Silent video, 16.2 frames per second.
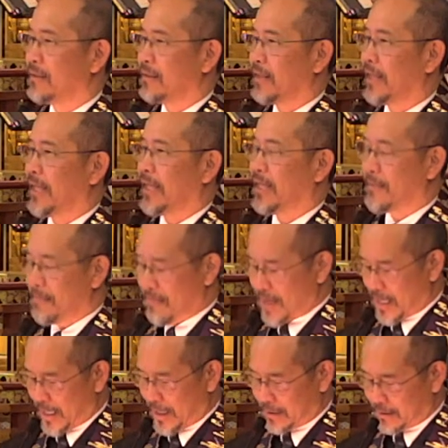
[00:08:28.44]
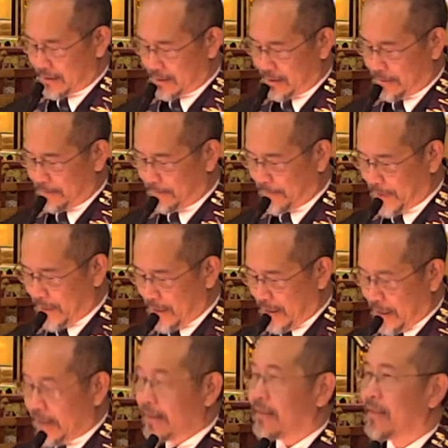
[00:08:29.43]
and a model
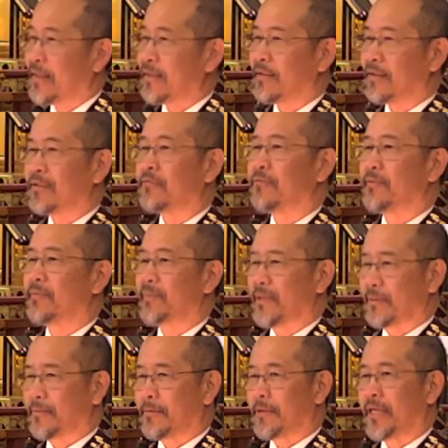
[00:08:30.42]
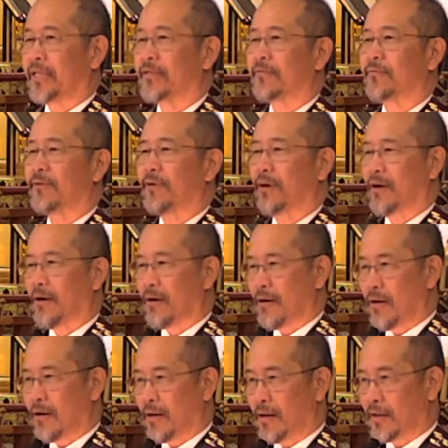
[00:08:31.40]
that this would be a place for
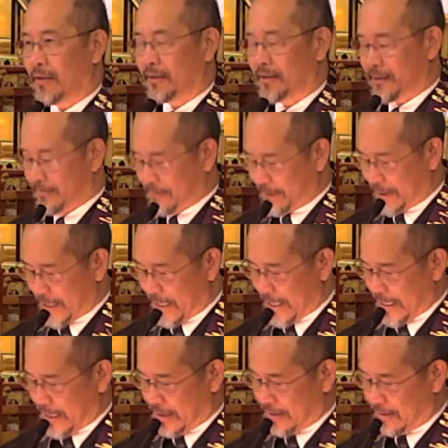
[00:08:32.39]
all to play,